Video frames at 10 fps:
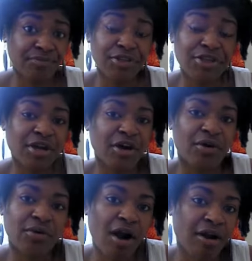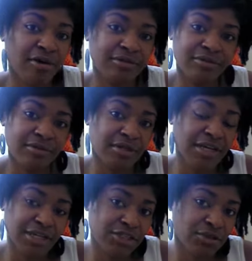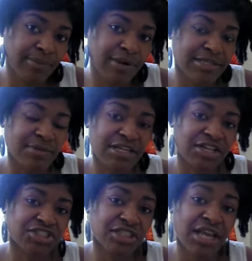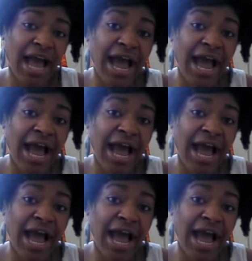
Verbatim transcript: you know, aren't going to do a breast reduction,